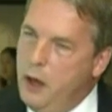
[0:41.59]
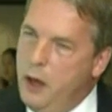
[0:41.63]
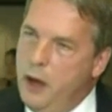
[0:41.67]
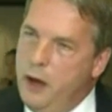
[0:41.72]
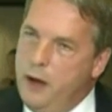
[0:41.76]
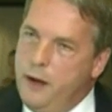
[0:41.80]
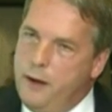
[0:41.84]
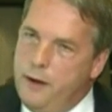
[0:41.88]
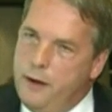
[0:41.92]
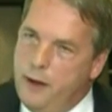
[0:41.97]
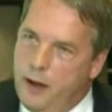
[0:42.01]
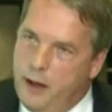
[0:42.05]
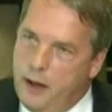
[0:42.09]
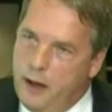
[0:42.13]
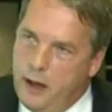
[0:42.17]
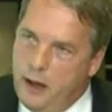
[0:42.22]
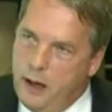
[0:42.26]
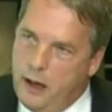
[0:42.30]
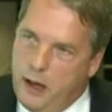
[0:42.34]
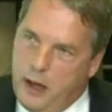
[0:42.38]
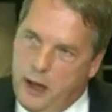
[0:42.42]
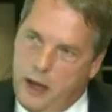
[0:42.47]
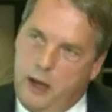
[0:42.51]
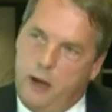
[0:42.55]
And
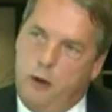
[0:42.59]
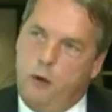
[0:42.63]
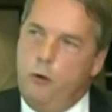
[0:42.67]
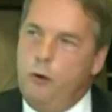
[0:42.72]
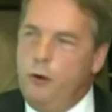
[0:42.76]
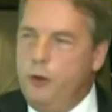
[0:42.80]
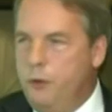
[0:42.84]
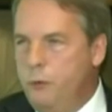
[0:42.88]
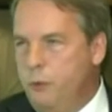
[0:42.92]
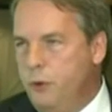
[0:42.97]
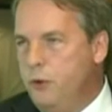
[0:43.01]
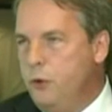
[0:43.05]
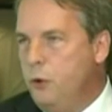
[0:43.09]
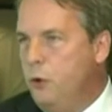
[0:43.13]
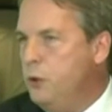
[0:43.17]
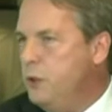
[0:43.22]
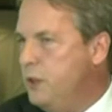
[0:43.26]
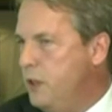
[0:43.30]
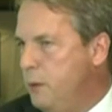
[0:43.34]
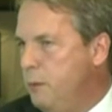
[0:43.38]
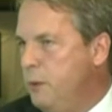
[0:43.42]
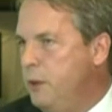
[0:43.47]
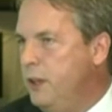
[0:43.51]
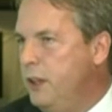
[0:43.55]
I hold it with
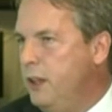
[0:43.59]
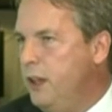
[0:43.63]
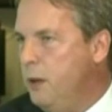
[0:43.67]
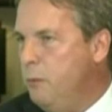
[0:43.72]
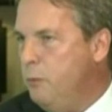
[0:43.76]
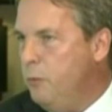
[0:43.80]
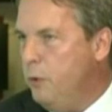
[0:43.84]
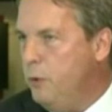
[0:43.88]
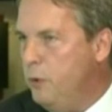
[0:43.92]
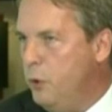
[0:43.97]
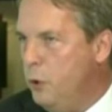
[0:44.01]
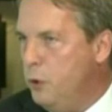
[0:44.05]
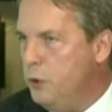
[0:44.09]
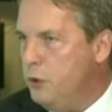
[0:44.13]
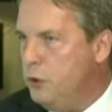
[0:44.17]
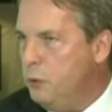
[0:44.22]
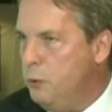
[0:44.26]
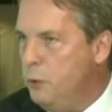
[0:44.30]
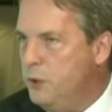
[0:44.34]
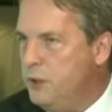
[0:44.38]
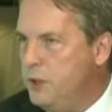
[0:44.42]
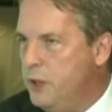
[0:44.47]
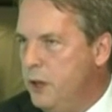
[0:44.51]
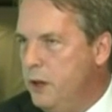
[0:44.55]
those, I'm in the camp of those
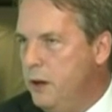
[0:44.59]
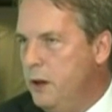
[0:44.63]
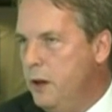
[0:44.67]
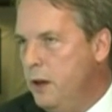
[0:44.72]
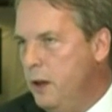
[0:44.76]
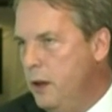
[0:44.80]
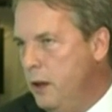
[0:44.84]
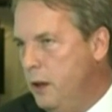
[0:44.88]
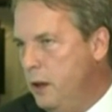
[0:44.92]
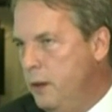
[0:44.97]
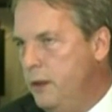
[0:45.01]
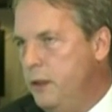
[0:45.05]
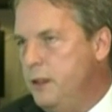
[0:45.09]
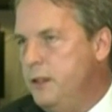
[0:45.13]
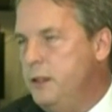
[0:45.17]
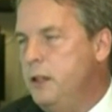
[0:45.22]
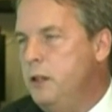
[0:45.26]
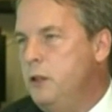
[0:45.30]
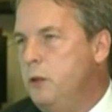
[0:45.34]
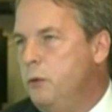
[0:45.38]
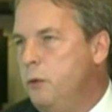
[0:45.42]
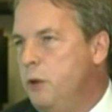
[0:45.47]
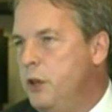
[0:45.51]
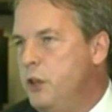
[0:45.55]
who would say this
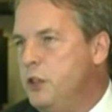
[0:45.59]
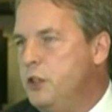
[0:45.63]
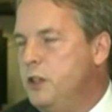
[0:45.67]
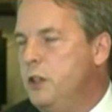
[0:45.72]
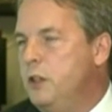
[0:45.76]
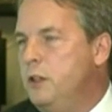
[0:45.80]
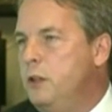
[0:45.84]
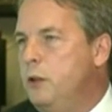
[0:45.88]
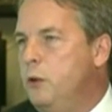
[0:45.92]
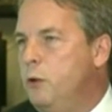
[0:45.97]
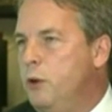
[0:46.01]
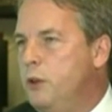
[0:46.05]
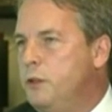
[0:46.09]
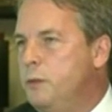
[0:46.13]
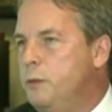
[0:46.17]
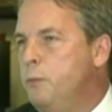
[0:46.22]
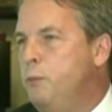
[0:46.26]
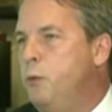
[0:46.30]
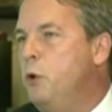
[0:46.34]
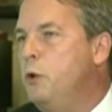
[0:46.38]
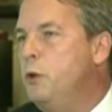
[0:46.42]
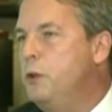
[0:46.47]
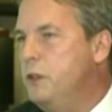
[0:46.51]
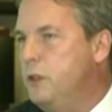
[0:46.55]
situation in the US
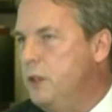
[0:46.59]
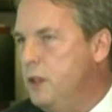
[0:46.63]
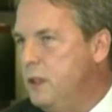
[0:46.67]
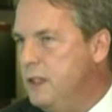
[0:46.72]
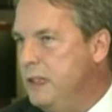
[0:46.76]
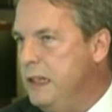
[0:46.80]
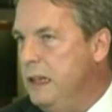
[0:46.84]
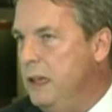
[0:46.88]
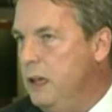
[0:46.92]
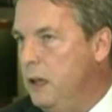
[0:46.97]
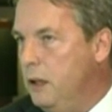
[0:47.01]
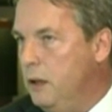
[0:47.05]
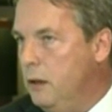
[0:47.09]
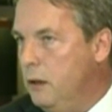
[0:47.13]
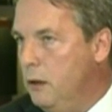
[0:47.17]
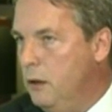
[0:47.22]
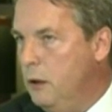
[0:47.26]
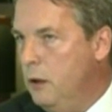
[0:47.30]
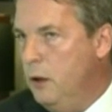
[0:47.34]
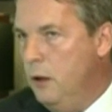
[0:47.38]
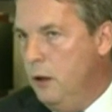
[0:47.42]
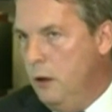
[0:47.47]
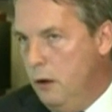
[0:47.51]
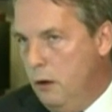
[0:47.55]
imposes a ceiling
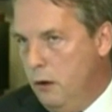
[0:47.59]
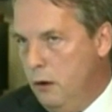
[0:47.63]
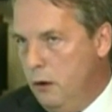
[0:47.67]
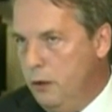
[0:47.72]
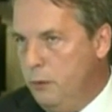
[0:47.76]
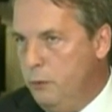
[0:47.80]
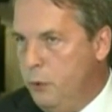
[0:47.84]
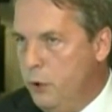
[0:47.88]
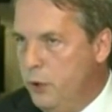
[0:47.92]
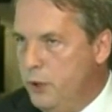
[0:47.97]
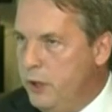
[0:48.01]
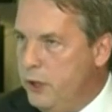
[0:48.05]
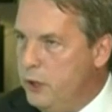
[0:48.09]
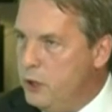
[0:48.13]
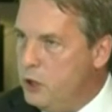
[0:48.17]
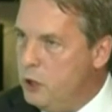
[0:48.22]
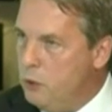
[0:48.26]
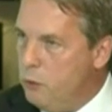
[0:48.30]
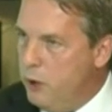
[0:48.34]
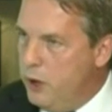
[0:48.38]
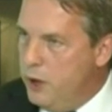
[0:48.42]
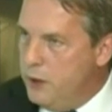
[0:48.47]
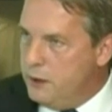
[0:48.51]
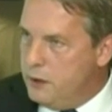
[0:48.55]
on
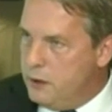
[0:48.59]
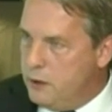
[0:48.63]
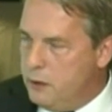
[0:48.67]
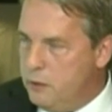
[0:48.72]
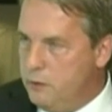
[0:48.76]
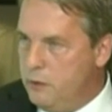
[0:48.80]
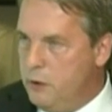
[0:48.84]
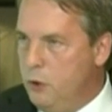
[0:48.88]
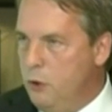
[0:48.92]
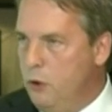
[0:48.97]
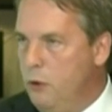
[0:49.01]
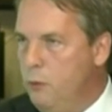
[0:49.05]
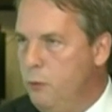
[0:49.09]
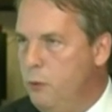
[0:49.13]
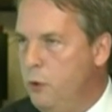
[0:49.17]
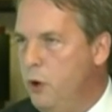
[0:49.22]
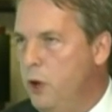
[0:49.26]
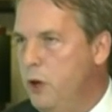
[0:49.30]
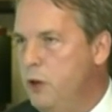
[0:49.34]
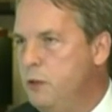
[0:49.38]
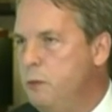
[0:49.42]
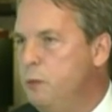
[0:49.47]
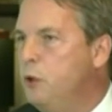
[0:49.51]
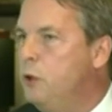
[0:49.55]
potential rises of the oil
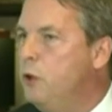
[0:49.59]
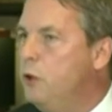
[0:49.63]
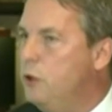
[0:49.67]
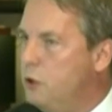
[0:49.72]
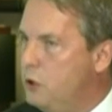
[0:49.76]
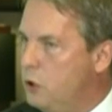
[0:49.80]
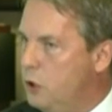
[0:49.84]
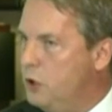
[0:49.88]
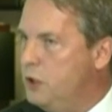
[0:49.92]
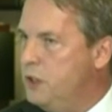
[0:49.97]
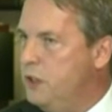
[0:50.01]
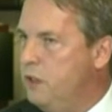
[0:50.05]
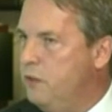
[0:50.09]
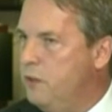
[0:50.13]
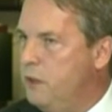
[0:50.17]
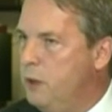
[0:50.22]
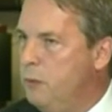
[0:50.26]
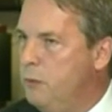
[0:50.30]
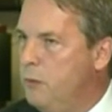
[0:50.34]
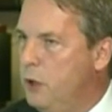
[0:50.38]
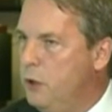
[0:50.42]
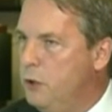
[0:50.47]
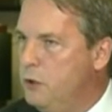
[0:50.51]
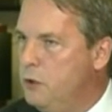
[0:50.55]
price because costs have
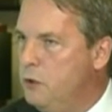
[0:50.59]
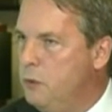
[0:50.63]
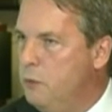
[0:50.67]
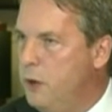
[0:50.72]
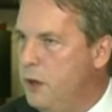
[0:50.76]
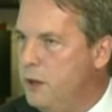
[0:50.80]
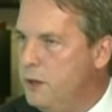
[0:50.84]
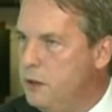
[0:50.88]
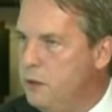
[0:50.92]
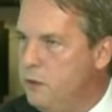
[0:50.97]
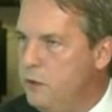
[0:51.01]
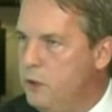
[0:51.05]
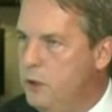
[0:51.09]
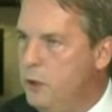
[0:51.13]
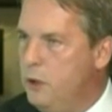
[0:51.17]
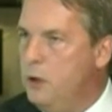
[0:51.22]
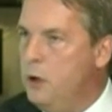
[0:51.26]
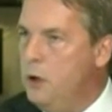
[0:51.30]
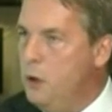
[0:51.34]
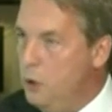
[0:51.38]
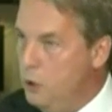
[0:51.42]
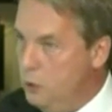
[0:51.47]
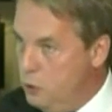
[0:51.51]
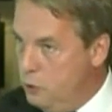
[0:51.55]
come down so massively,
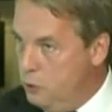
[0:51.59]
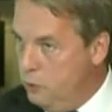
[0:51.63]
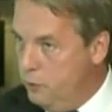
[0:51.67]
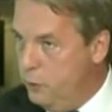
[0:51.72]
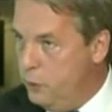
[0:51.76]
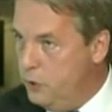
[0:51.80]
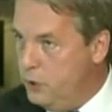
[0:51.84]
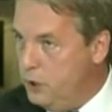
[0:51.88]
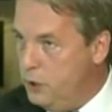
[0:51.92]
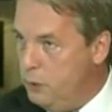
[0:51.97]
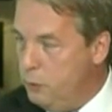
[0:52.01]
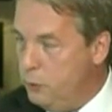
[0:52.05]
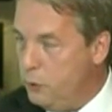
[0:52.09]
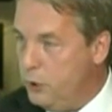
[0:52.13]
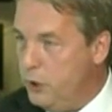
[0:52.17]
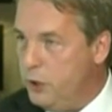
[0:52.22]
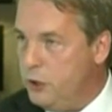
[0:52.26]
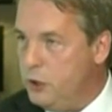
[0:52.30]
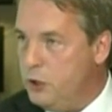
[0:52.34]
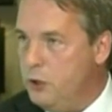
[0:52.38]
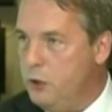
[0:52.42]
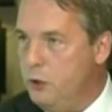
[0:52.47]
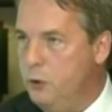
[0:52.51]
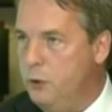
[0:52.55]
so physical
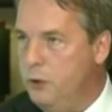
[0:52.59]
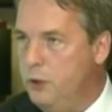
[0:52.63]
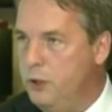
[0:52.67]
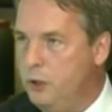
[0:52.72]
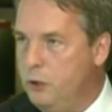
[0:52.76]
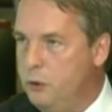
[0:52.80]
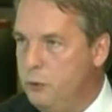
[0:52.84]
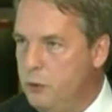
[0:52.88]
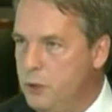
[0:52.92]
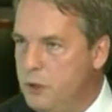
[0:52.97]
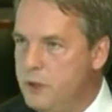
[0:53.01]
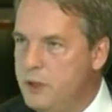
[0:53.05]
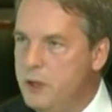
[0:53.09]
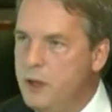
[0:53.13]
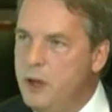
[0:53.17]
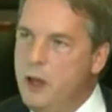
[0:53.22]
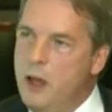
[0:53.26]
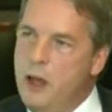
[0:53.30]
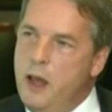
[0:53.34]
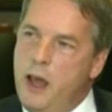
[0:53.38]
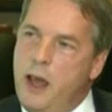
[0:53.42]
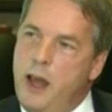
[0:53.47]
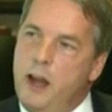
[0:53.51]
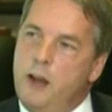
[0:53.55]
production could increase,
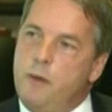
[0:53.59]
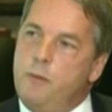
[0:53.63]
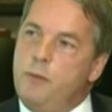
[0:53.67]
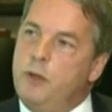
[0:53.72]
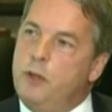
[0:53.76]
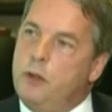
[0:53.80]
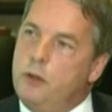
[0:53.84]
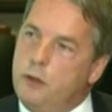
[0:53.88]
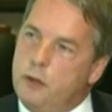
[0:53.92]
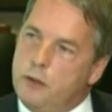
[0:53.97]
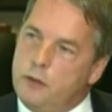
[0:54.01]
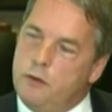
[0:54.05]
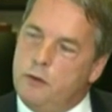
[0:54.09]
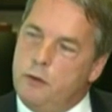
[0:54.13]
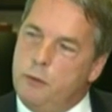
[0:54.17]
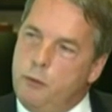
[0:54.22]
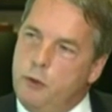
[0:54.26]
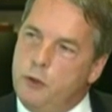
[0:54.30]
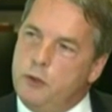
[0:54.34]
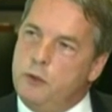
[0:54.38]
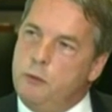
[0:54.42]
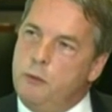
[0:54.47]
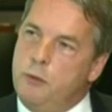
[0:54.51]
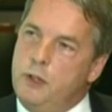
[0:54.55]
and because of the
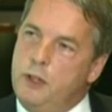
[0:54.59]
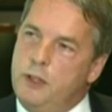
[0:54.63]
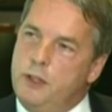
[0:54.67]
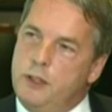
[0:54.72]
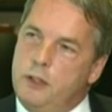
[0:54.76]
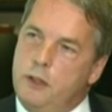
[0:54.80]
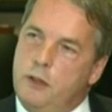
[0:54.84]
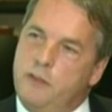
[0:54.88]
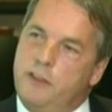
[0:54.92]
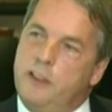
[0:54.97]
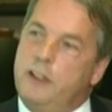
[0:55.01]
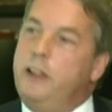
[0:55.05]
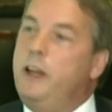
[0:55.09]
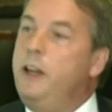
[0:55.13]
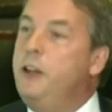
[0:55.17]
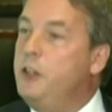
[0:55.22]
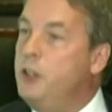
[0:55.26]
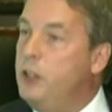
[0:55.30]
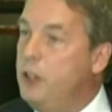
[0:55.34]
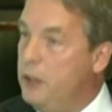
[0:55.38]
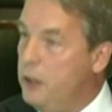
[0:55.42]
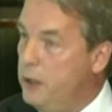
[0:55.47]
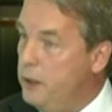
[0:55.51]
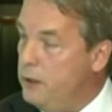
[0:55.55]
possibility of
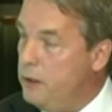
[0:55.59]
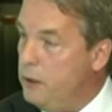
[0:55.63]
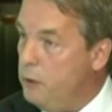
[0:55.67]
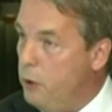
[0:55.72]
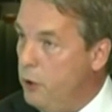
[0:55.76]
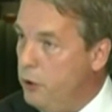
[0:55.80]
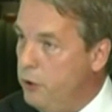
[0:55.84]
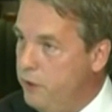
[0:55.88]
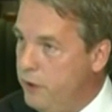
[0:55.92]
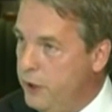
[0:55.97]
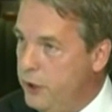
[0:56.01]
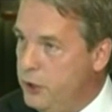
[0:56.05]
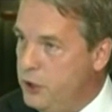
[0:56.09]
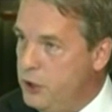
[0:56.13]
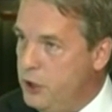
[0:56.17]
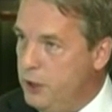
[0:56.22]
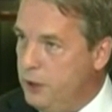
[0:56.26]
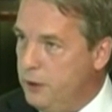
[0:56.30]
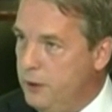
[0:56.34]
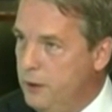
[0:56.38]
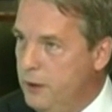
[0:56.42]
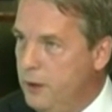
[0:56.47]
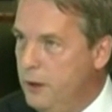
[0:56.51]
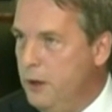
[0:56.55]
engaging in another round of
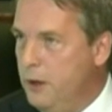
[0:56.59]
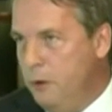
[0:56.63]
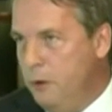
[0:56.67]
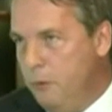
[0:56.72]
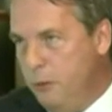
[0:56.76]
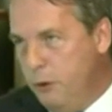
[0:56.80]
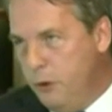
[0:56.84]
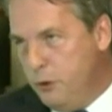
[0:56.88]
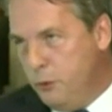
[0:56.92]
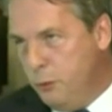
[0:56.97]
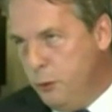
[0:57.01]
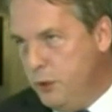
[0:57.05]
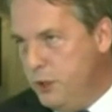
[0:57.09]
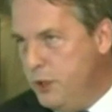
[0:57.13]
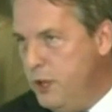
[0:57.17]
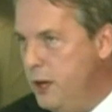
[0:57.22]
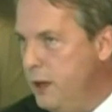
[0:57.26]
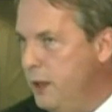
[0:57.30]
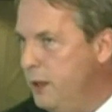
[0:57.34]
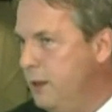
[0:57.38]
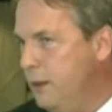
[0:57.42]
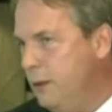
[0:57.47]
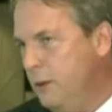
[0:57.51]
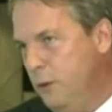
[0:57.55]
hedging, which would
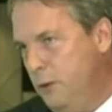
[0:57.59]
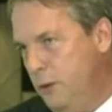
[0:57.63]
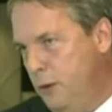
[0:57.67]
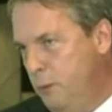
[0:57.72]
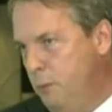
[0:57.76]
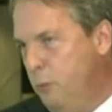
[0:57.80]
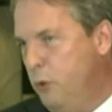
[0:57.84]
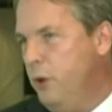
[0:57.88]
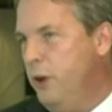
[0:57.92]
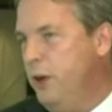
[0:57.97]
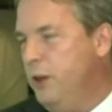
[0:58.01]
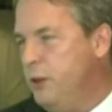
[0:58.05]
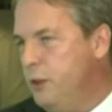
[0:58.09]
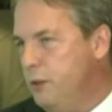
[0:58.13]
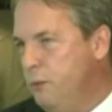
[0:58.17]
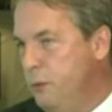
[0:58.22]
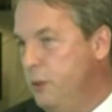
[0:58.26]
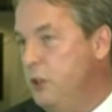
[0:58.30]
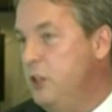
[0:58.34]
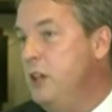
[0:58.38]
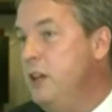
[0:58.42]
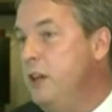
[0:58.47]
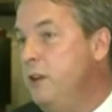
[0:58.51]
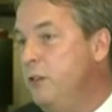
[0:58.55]
take, you know, the production,
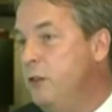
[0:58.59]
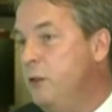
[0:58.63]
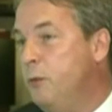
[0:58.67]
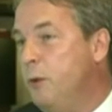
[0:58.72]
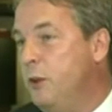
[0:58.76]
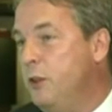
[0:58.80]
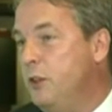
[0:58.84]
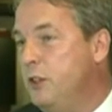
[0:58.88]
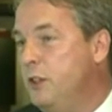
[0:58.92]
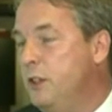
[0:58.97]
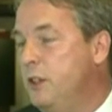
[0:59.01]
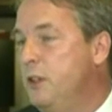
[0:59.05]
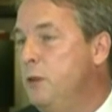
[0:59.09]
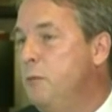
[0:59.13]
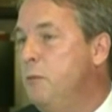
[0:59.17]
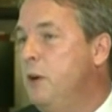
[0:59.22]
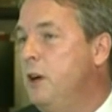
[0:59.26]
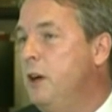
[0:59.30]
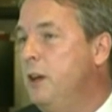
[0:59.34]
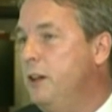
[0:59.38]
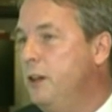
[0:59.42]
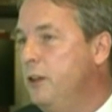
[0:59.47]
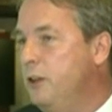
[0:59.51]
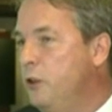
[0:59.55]
which leaves production in the
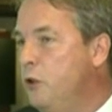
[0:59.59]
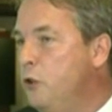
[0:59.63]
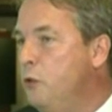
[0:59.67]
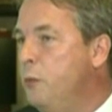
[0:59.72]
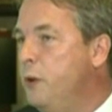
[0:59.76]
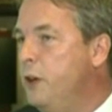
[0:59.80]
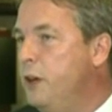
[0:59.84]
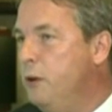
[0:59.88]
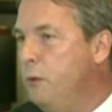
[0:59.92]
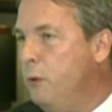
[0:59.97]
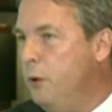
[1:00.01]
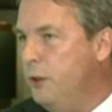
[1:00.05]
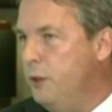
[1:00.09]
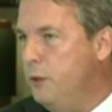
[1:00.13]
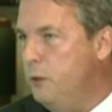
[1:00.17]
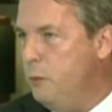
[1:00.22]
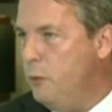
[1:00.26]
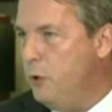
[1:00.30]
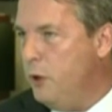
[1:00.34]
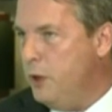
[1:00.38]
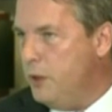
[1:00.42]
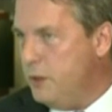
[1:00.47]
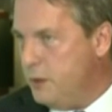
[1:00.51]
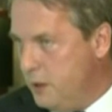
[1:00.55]
market no matter what the
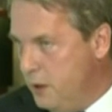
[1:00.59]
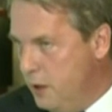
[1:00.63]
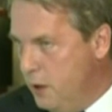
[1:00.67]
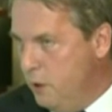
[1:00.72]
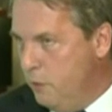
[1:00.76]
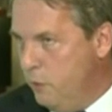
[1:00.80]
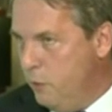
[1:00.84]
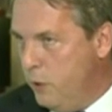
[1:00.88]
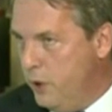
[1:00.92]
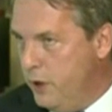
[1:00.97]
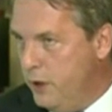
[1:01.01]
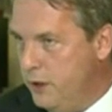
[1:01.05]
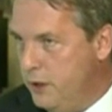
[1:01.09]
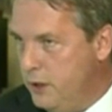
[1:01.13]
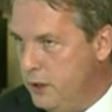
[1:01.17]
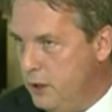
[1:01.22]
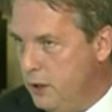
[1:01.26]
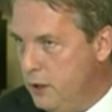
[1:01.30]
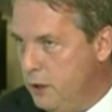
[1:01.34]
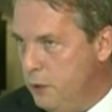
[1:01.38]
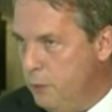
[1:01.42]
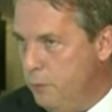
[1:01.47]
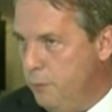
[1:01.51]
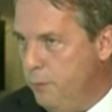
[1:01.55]
price for another
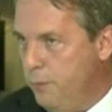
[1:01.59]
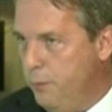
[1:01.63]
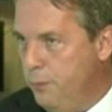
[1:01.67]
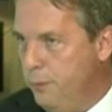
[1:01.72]
year.